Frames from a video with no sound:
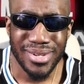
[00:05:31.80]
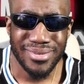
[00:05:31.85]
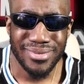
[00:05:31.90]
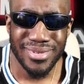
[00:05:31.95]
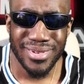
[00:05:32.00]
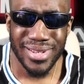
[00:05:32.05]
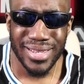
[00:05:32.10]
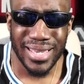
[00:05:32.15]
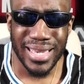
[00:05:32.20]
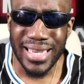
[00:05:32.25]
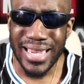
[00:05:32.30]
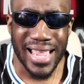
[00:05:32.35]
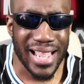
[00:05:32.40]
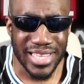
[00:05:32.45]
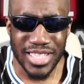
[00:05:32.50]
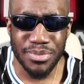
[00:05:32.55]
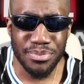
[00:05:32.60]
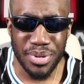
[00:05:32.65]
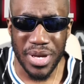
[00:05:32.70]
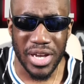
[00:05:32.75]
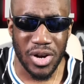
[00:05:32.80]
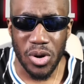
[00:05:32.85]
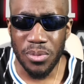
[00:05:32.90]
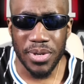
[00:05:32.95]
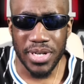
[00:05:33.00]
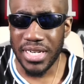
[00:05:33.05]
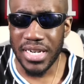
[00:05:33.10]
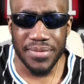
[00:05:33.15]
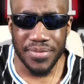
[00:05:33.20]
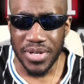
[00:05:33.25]
he can't be a
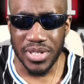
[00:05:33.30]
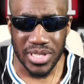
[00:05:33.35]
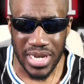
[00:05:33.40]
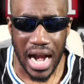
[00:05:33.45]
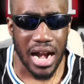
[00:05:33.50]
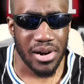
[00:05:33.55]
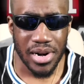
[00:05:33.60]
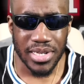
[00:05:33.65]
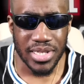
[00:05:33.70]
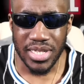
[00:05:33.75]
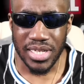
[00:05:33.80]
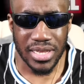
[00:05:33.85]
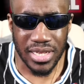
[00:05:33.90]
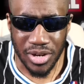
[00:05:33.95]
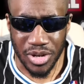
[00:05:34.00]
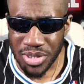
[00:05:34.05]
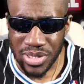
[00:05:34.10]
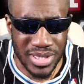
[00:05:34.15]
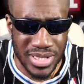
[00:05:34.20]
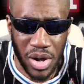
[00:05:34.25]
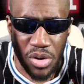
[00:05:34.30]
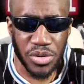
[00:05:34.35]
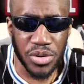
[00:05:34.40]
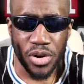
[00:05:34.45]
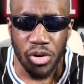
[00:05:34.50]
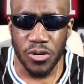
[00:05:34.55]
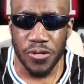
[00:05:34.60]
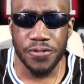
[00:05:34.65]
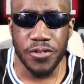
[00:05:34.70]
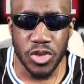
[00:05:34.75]
completely different character because that would
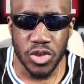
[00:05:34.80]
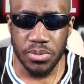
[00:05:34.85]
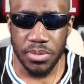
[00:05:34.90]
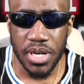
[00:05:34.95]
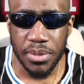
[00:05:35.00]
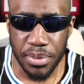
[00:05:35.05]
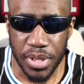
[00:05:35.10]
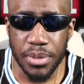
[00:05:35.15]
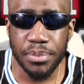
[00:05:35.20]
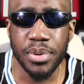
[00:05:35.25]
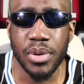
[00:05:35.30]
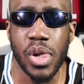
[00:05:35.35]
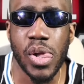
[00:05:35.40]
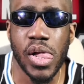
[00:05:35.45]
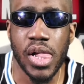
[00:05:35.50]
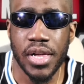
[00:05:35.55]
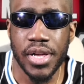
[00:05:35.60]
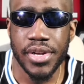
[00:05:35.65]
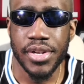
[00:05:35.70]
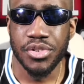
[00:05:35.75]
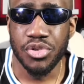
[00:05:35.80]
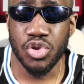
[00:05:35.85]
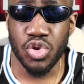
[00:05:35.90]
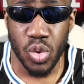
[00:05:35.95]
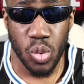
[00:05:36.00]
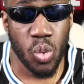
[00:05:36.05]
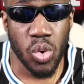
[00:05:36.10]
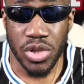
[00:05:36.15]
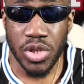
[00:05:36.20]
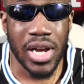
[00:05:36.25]
confuse too many people. So
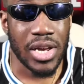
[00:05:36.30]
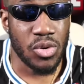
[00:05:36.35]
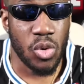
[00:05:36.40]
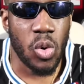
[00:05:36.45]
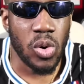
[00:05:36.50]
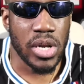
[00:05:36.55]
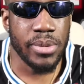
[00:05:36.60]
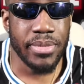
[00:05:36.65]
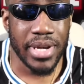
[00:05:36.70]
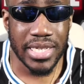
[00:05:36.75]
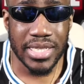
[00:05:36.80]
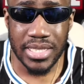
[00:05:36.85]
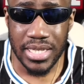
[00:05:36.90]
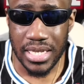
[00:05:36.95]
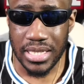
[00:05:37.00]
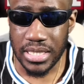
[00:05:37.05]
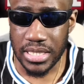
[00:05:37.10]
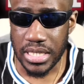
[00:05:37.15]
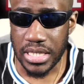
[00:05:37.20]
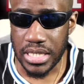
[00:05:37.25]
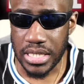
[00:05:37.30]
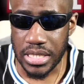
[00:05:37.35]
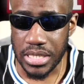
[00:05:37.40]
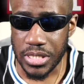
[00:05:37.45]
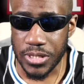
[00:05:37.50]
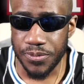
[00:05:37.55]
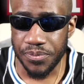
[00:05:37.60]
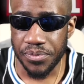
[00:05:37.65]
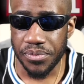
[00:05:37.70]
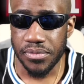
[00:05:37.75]
what can only make sense is
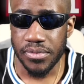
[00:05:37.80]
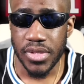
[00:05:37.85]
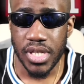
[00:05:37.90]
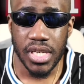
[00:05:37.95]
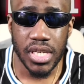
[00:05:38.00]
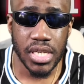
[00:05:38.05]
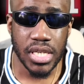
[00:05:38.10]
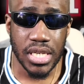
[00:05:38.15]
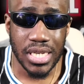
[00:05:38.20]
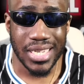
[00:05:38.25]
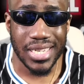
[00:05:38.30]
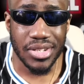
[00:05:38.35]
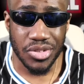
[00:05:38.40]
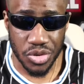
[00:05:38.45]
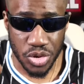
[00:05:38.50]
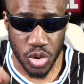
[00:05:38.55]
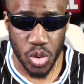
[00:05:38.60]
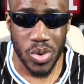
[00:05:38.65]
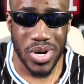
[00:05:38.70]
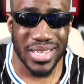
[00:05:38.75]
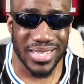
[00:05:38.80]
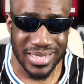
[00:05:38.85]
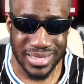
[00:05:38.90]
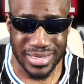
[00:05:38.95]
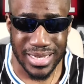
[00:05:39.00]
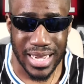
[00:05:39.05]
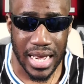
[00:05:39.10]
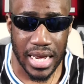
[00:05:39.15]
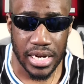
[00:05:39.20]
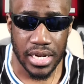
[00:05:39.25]
he is Tony
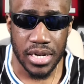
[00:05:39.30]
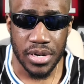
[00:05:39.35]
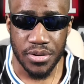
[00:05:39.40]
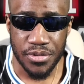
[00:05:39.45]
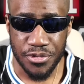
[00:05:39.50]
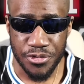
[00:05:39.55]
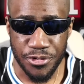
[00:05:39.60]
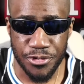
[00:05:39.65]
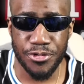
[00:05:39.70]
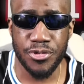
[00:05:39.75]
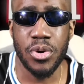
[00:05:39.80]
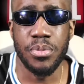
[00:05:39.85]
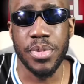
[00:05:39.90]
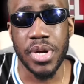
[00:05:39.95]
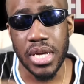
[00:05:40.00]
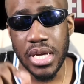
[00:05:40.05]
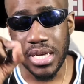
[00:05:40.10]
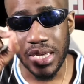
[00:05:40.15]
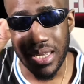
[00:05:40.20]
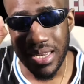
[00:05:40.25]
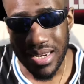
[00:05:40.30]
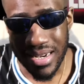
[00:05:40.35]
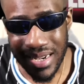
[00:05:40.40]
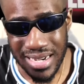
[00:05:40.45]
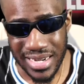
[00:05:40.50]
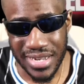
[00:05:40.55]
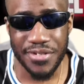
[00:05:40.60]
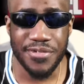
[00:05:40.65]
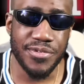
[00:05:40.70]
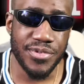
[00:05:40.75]
Stark from a
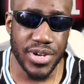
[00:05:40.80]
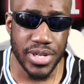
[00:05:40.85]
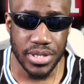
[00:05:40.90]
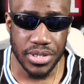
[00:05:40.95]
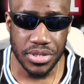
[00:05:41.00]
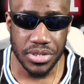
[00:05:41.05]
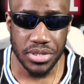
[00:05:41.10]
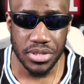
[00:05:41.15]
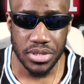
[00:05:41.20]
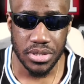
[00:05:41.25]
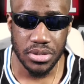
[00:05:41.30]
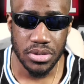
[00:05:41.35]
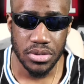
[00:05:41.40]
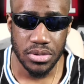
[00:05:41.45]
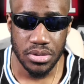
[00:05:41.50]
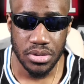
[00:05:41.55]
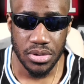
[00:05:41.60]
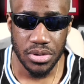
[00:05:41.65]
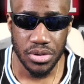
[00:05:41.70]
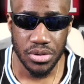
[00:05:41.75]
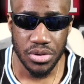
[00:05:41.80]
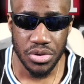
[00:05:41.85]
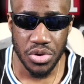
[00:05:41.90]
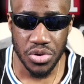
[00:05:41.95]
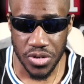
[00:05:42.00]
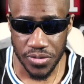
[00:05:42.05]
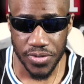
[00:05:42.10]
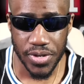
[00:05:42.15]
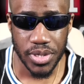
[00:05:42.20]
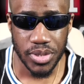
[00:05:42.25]
different
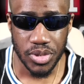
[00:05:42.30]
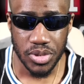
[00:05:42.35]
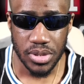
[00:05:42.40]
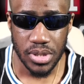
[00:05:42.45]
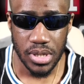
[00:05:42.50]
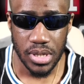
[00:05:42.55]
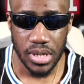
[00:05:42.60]
universe.